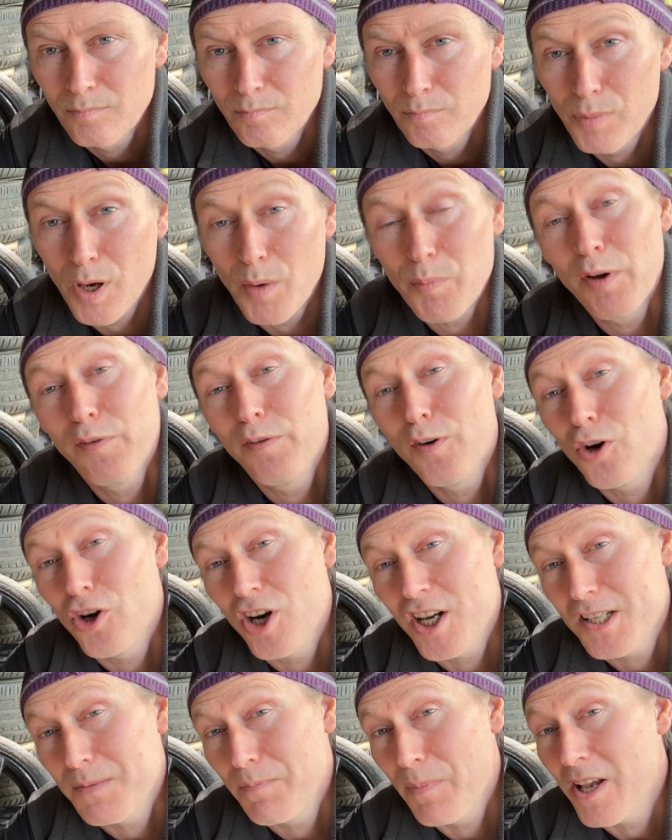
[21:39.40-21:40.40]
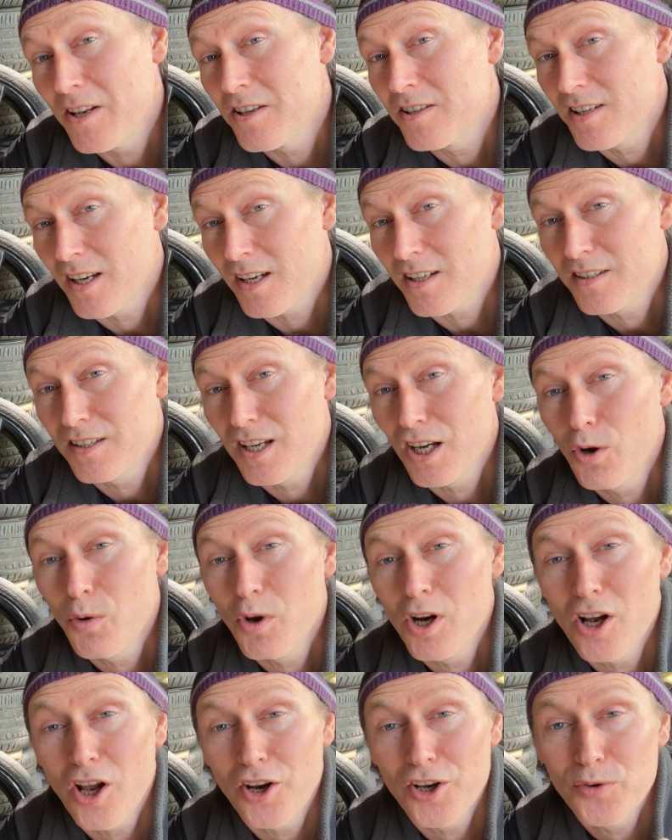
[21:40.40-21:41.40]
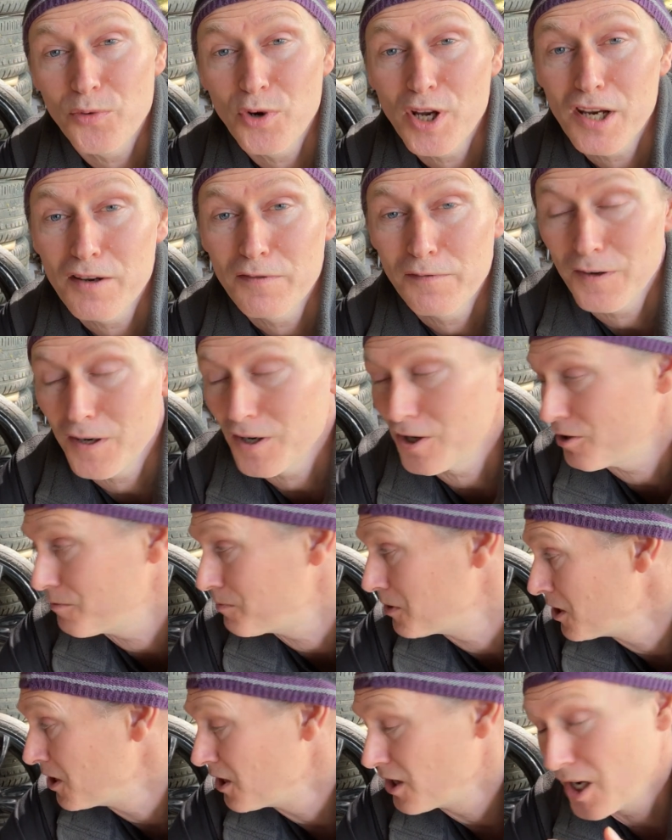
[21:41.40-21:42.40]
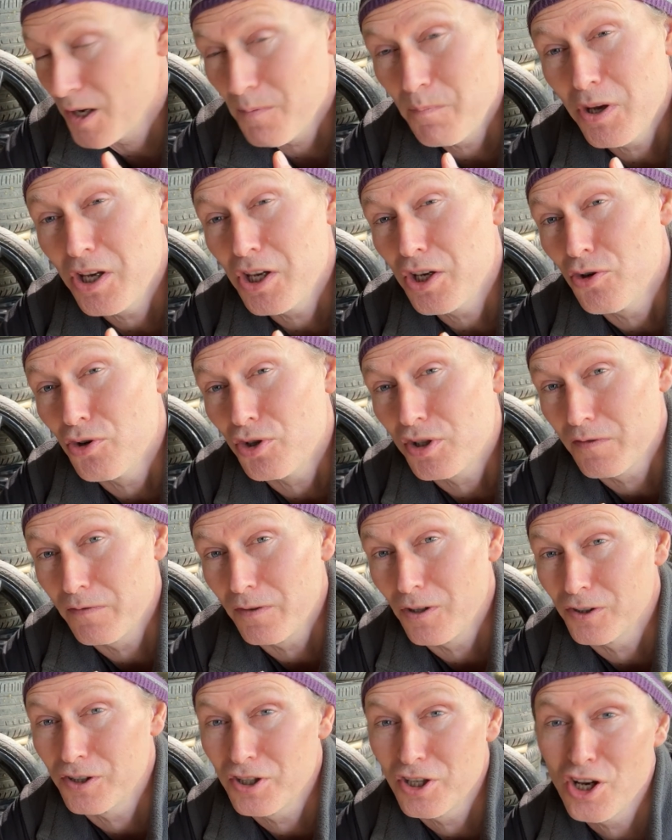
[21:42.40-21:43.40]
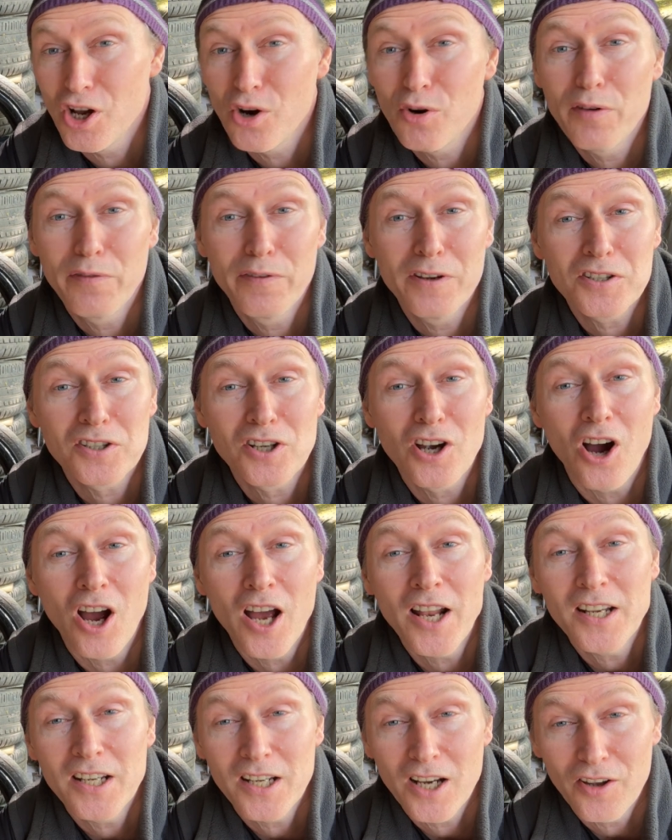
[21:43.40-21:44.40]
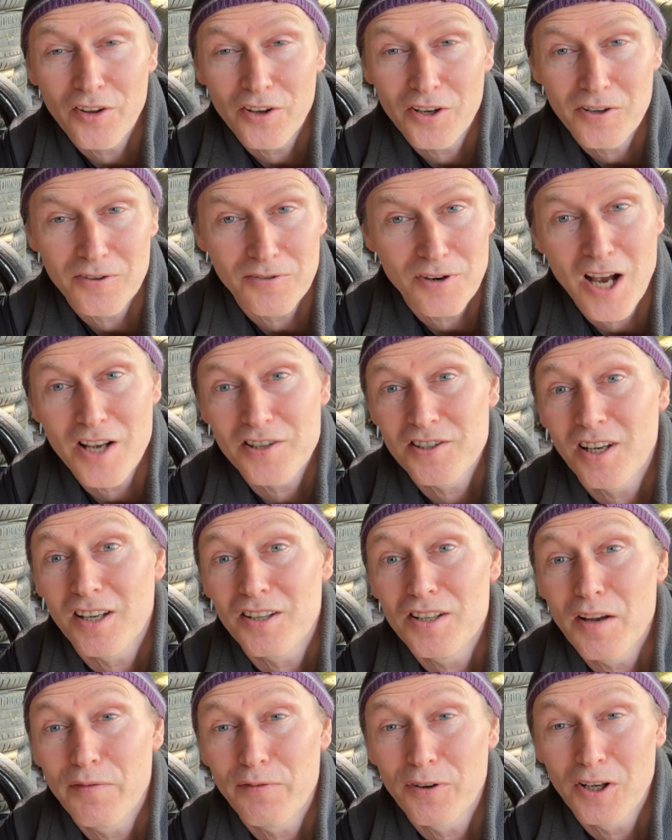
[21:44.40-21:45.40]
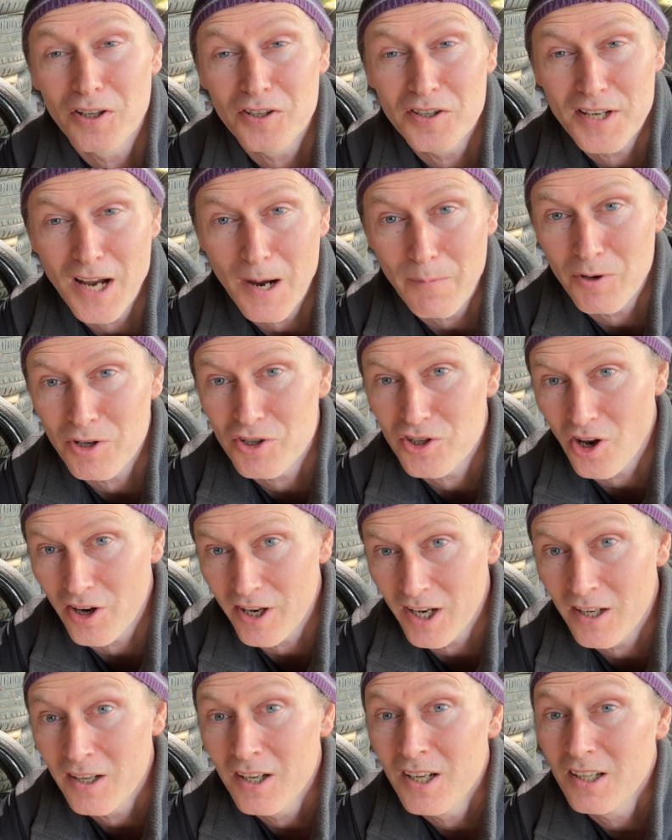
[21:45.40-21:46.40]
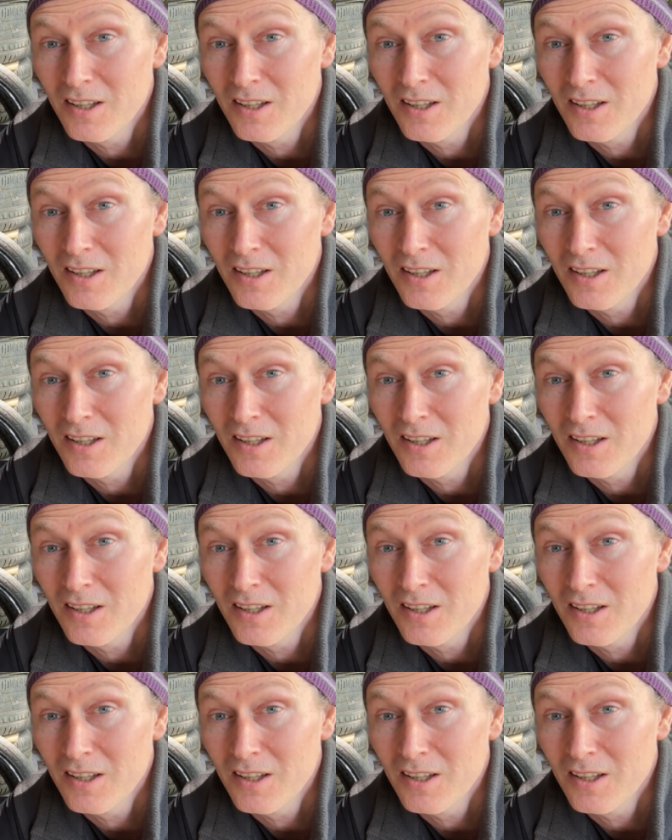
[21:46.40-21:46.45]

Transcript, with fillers: But before I spend 60 quid on a refurb, it'd be useful to know if it's got any other significant damage on it.